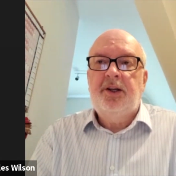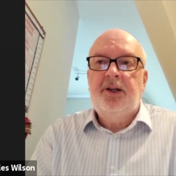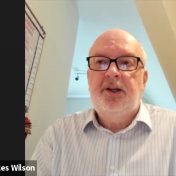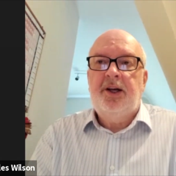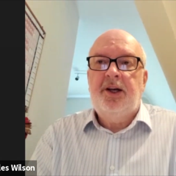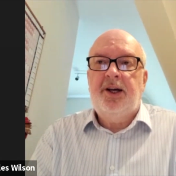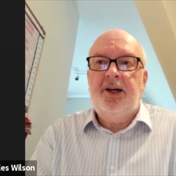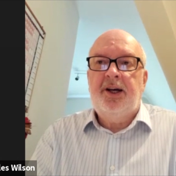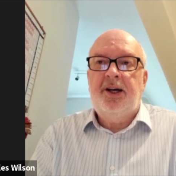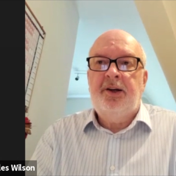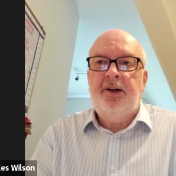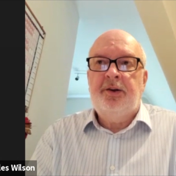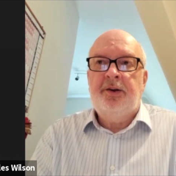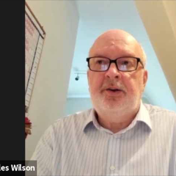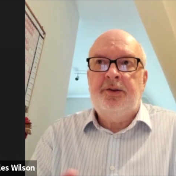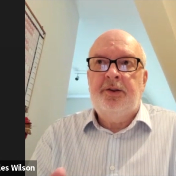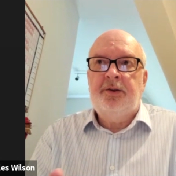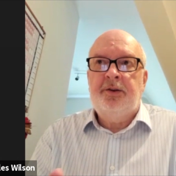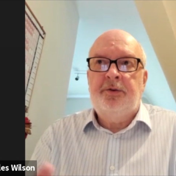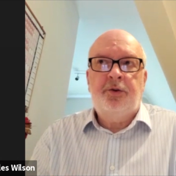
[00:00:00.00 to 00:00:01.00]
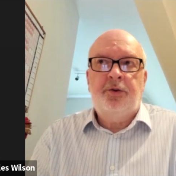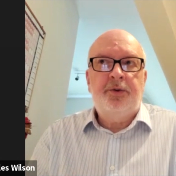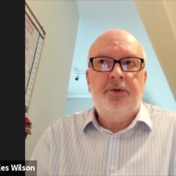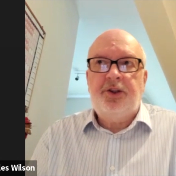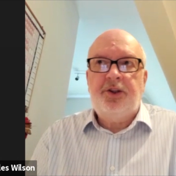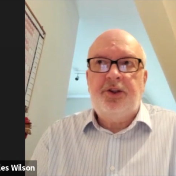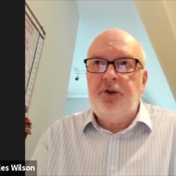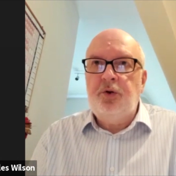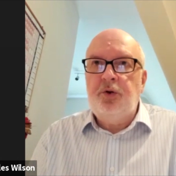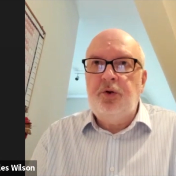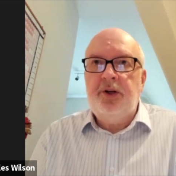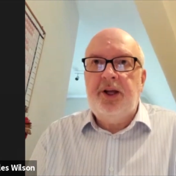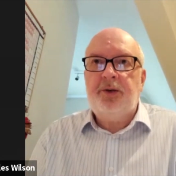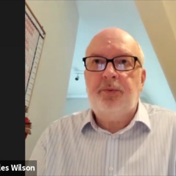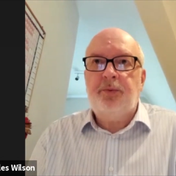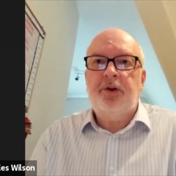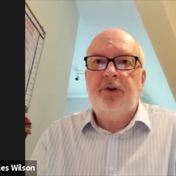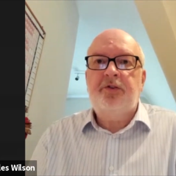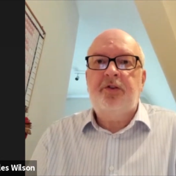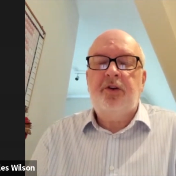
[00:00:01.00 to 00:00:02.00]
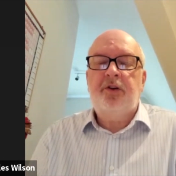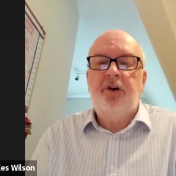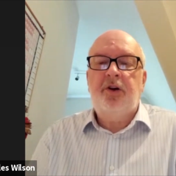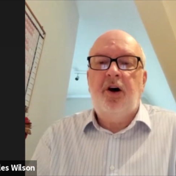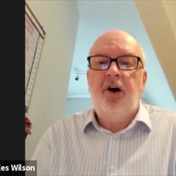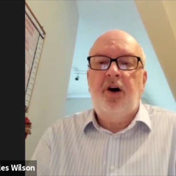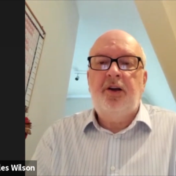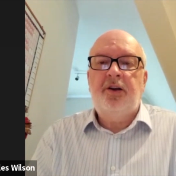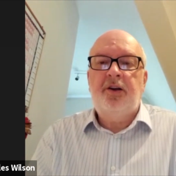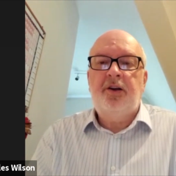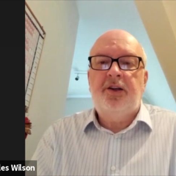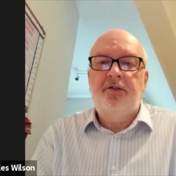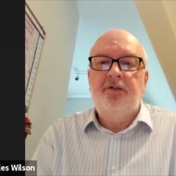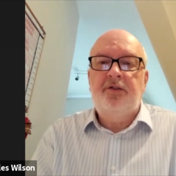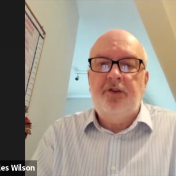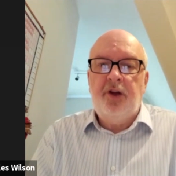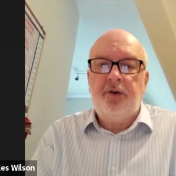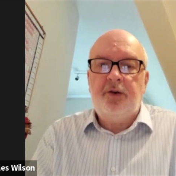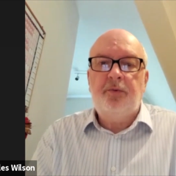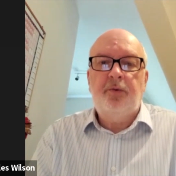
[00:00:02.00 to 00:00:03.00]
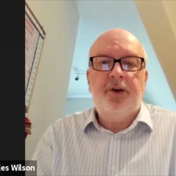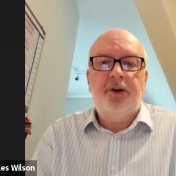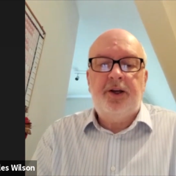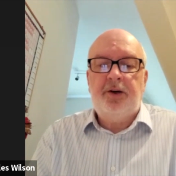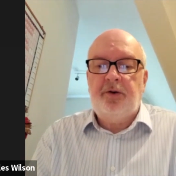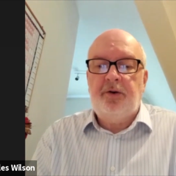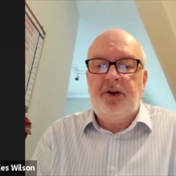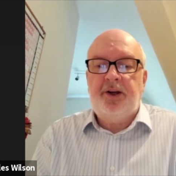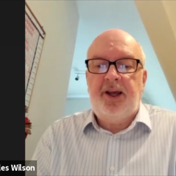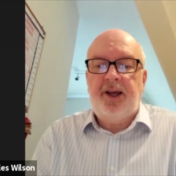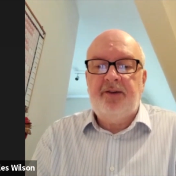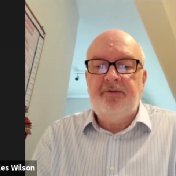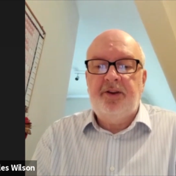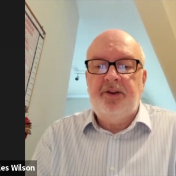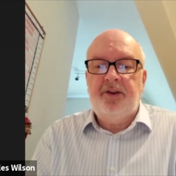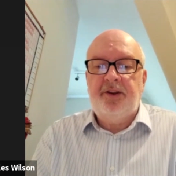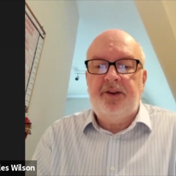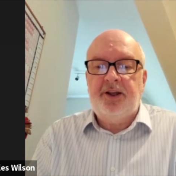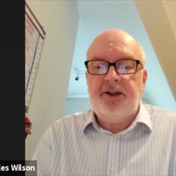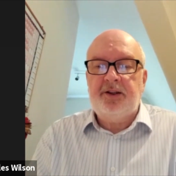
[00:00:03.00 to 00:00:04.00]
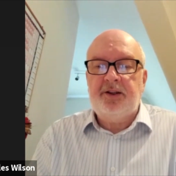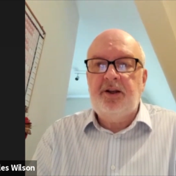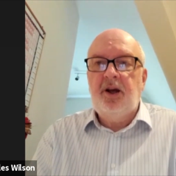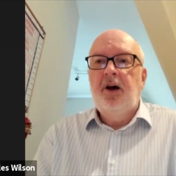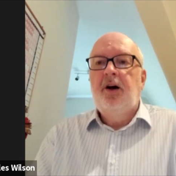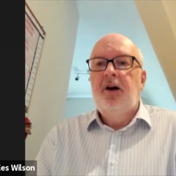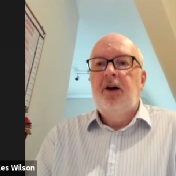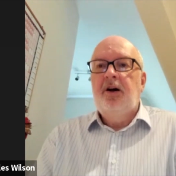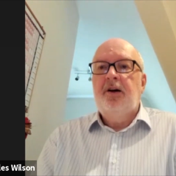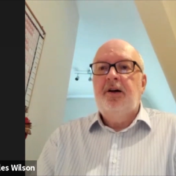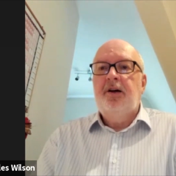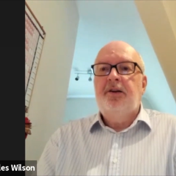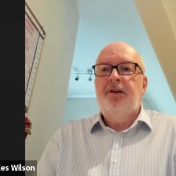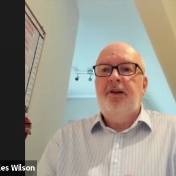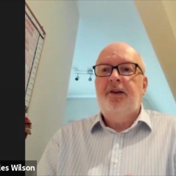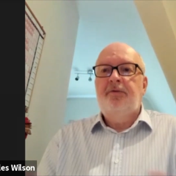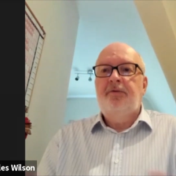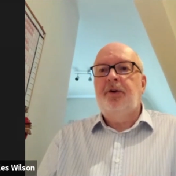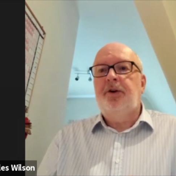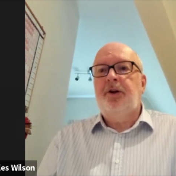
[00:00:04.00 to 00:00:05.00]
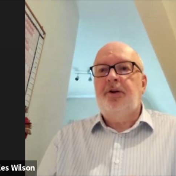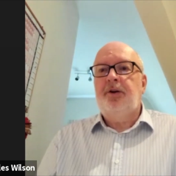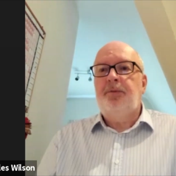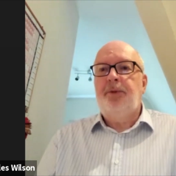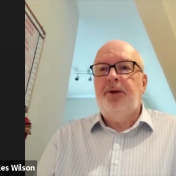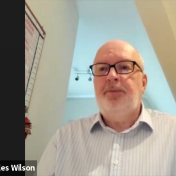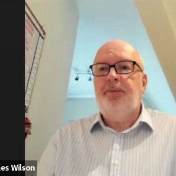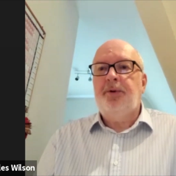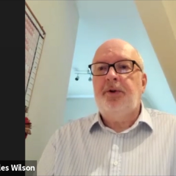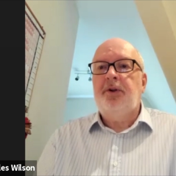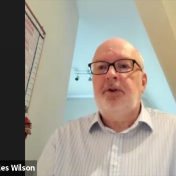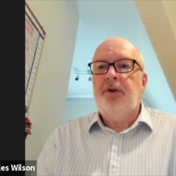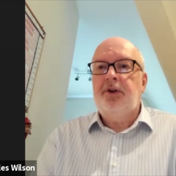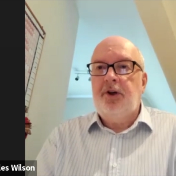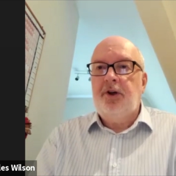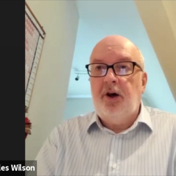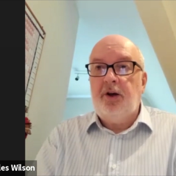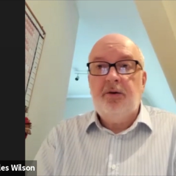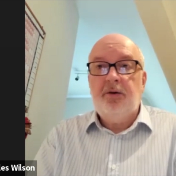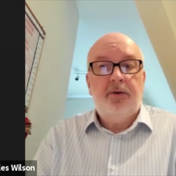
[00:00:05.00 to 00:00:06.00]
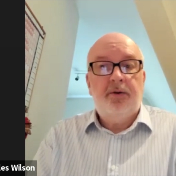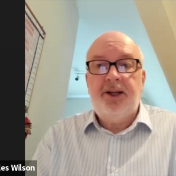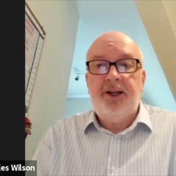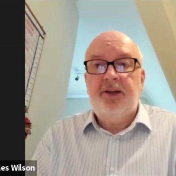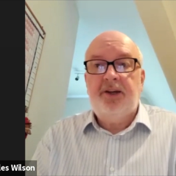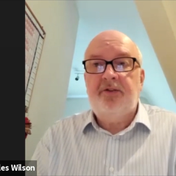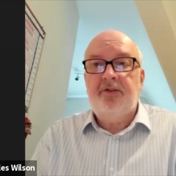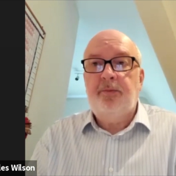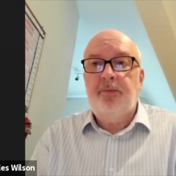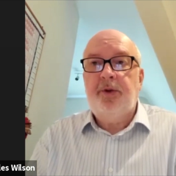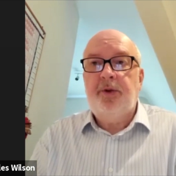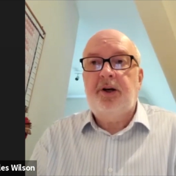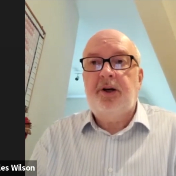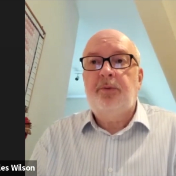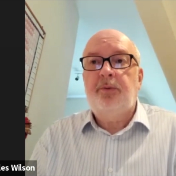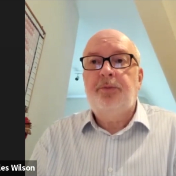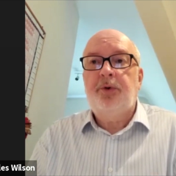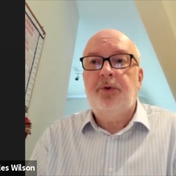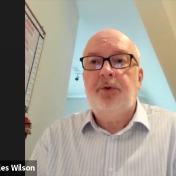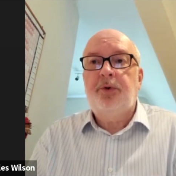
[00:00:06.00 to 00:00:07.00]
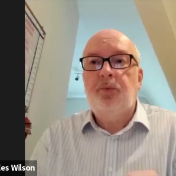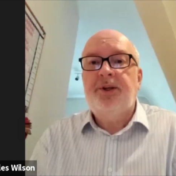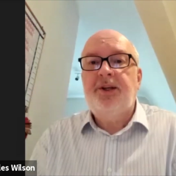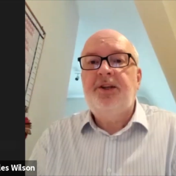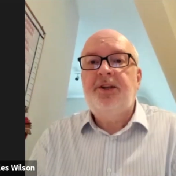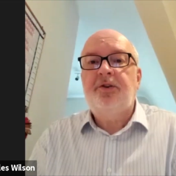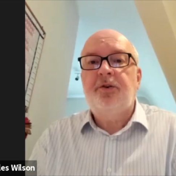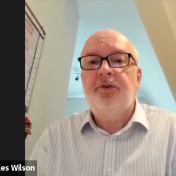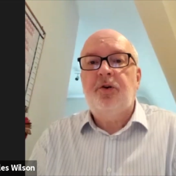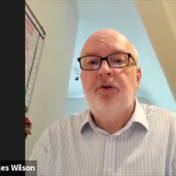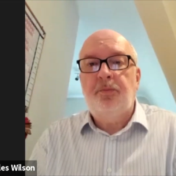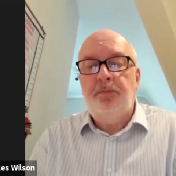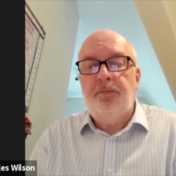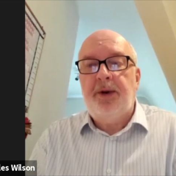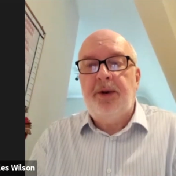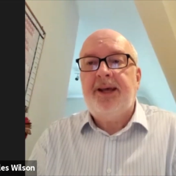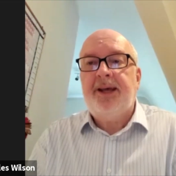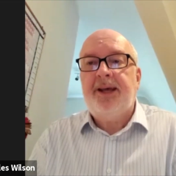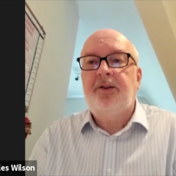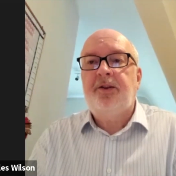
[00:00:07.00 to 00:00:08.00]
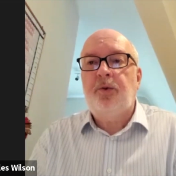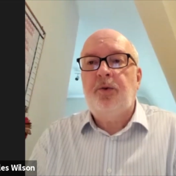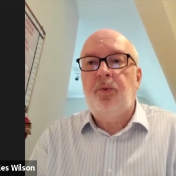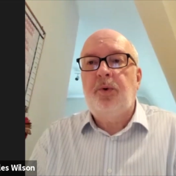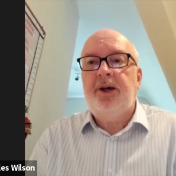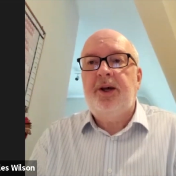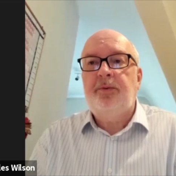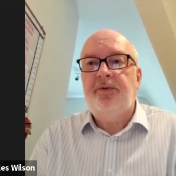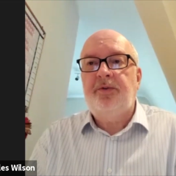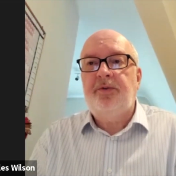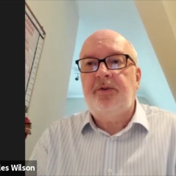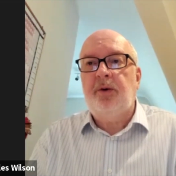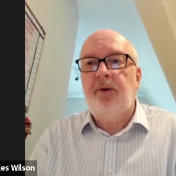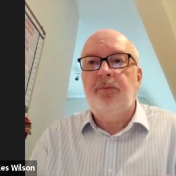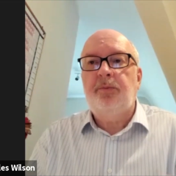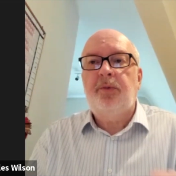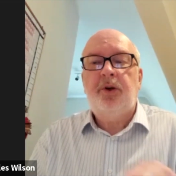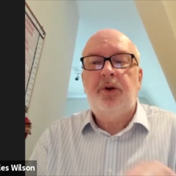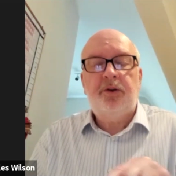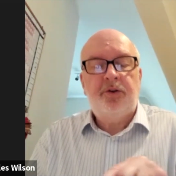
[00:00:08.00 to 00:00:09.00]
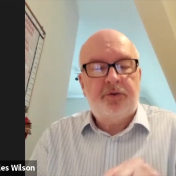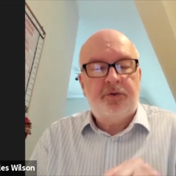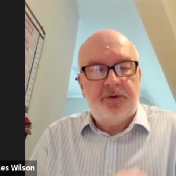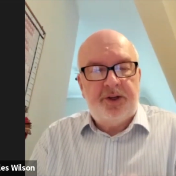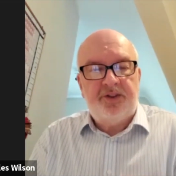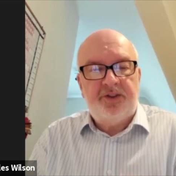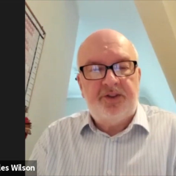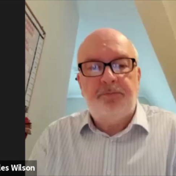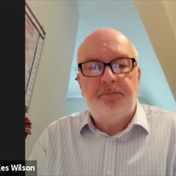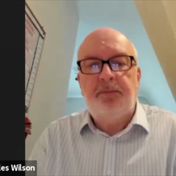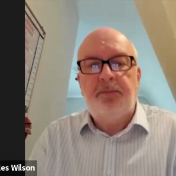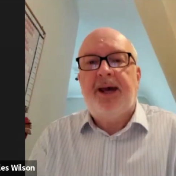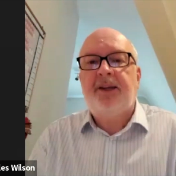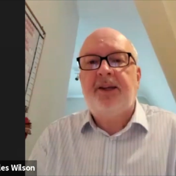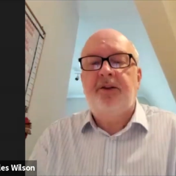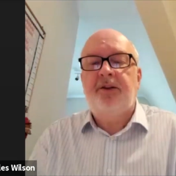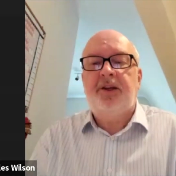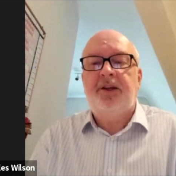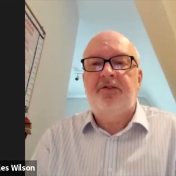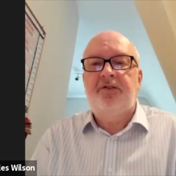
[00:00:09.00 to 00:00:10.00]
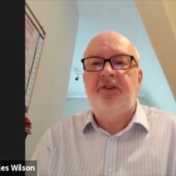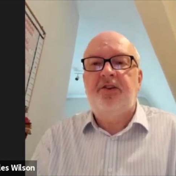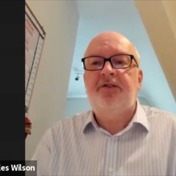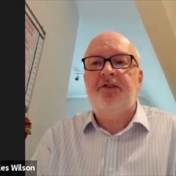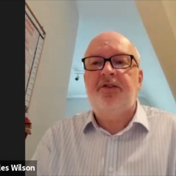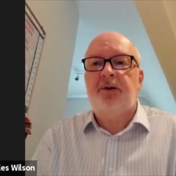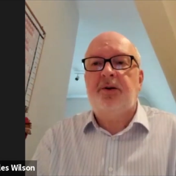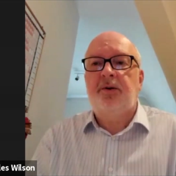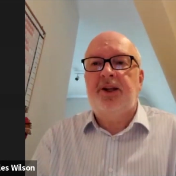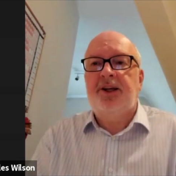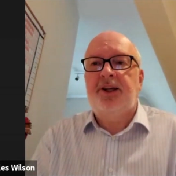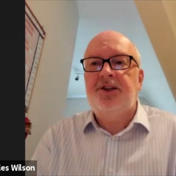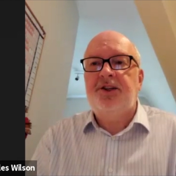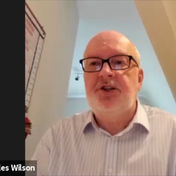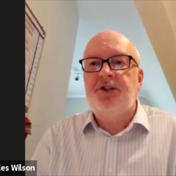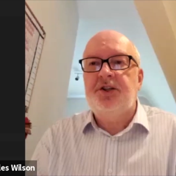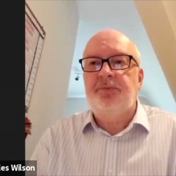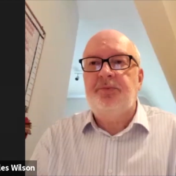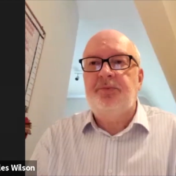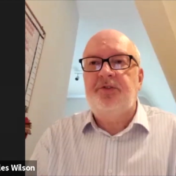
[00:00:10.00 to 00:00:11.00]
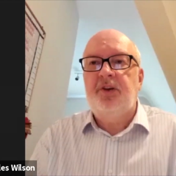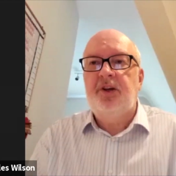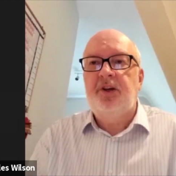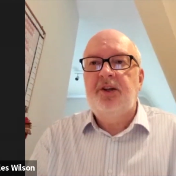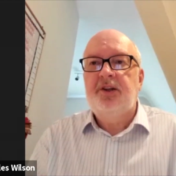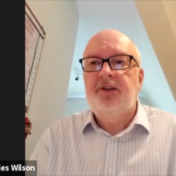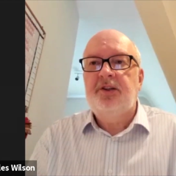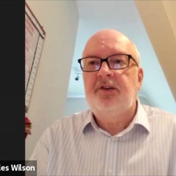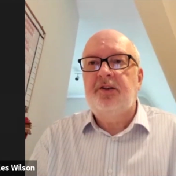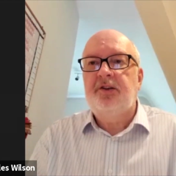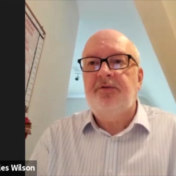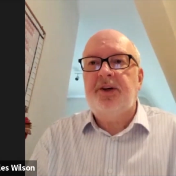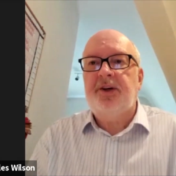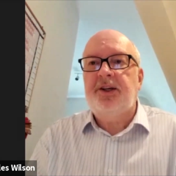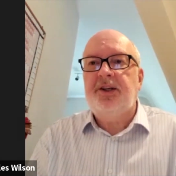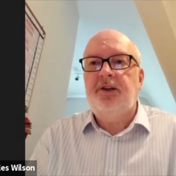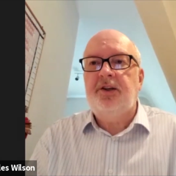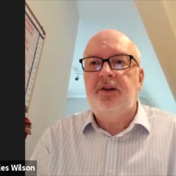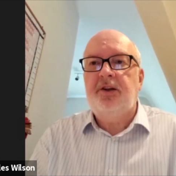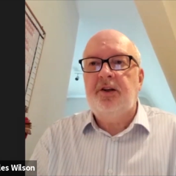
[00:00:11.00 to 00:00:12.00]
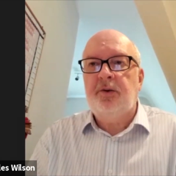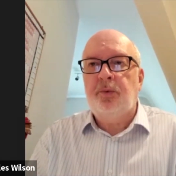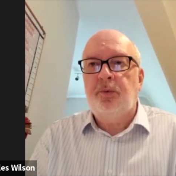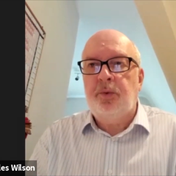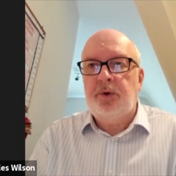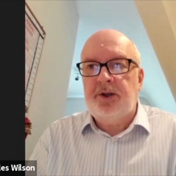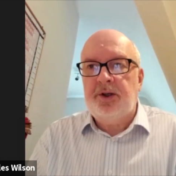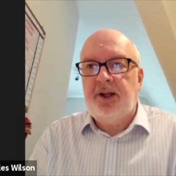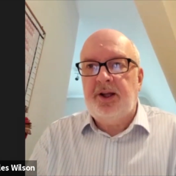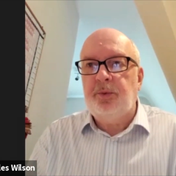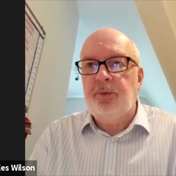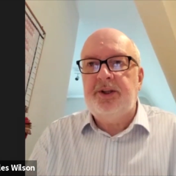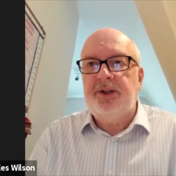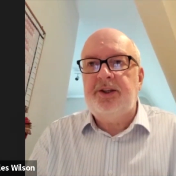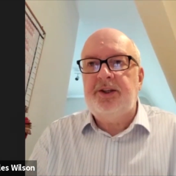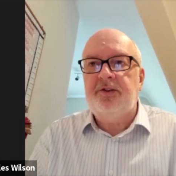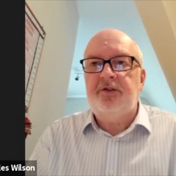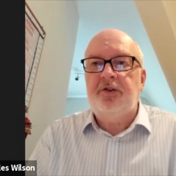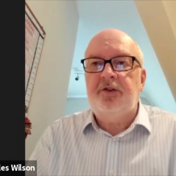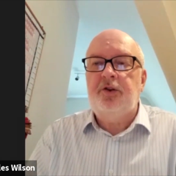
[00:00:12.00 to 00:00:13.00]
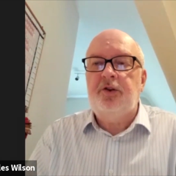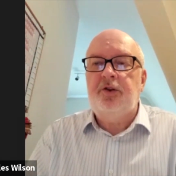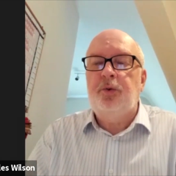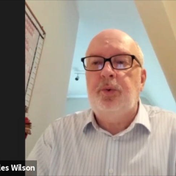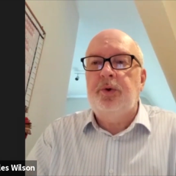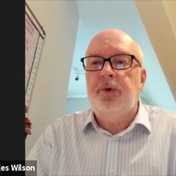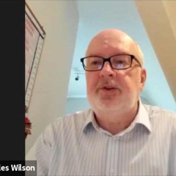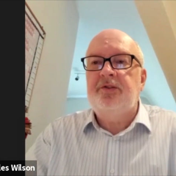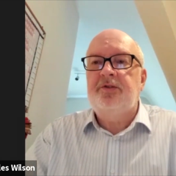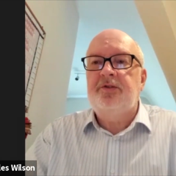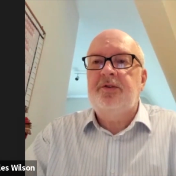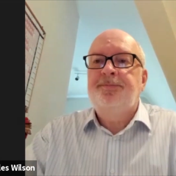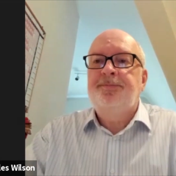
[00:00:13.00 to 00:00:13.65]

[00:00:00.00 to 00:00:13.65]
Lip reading: to create new networks. God is not running around heaven thinking, they've run out of people. God already has them there, but we need to go back the way we've come, trace back the existing relationships to find where that will lead us to new ones.